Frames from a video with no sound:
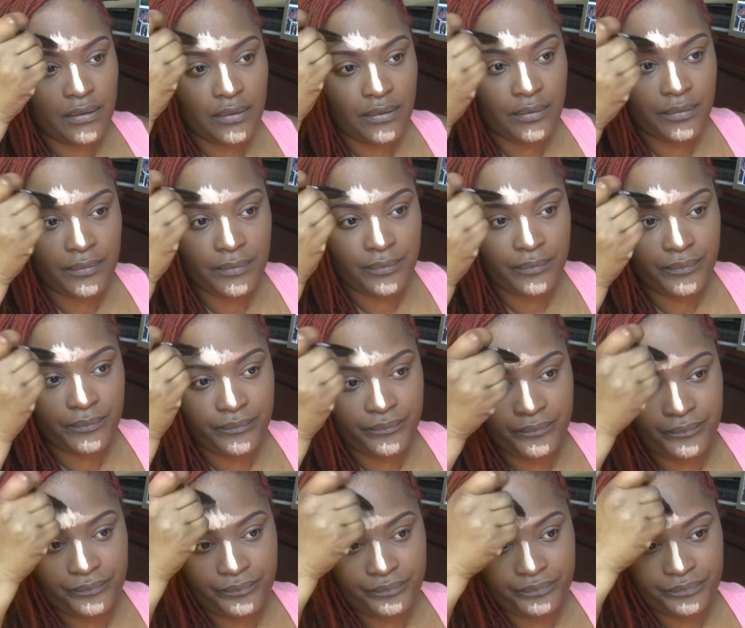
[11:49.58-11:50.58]

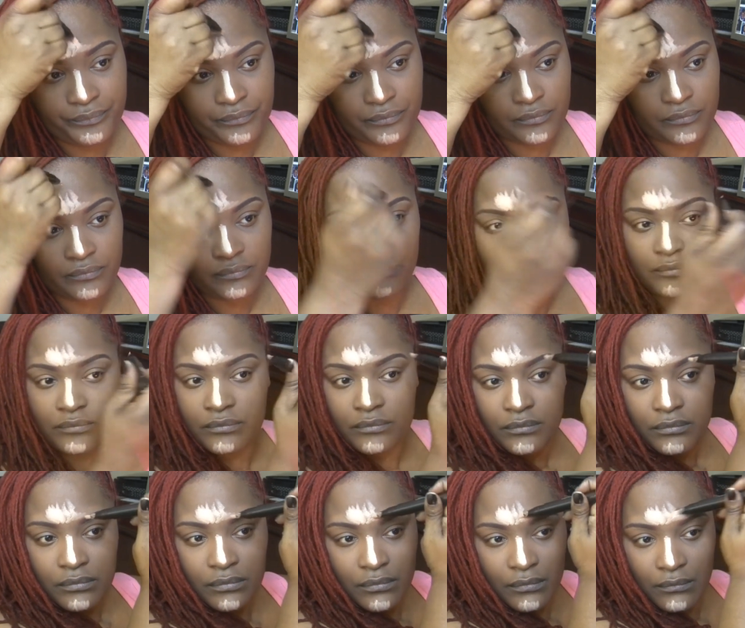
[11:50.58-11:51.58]

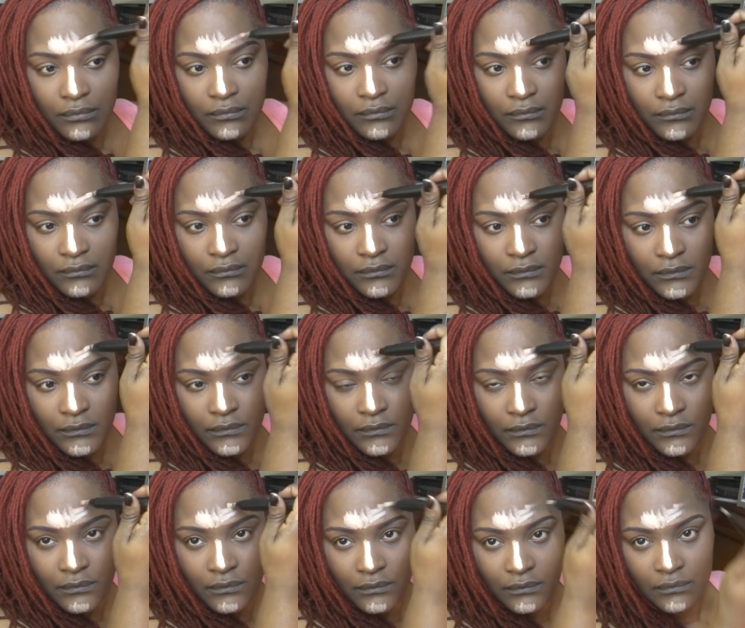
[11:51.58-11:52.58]

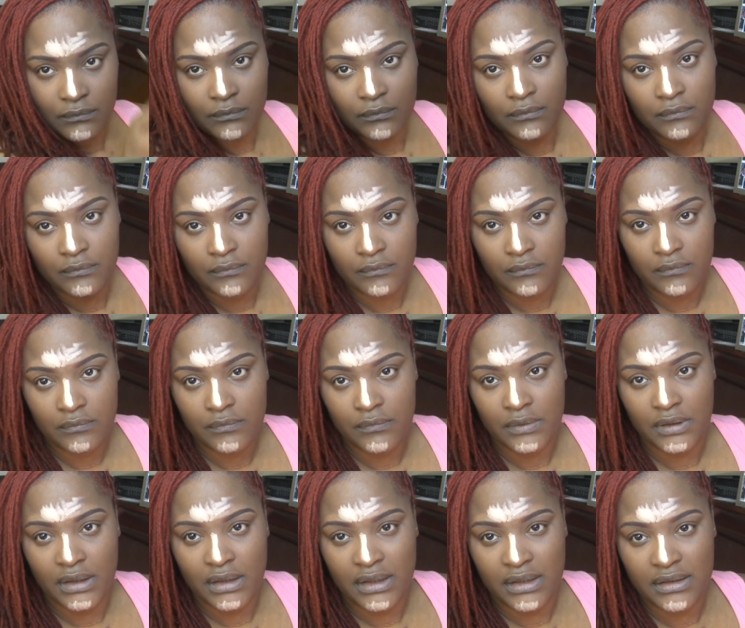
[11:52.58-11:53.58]

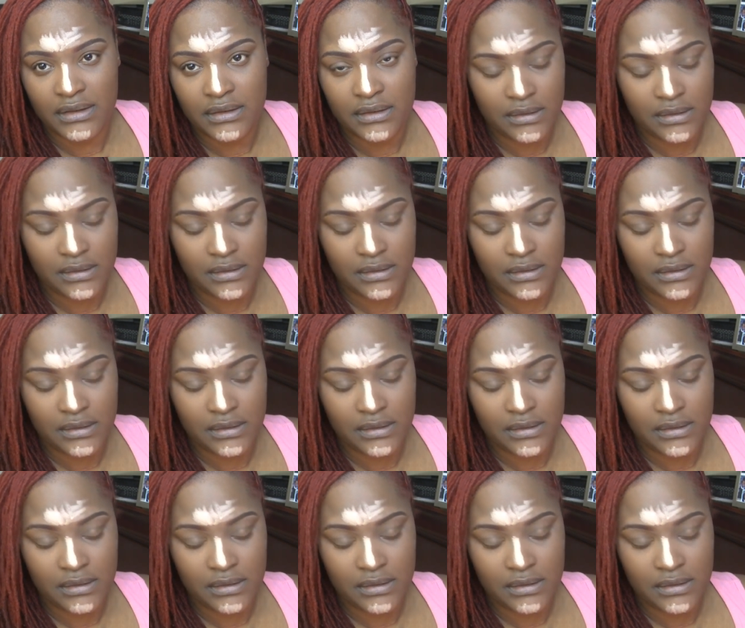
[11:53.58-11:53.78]
Nothing is said.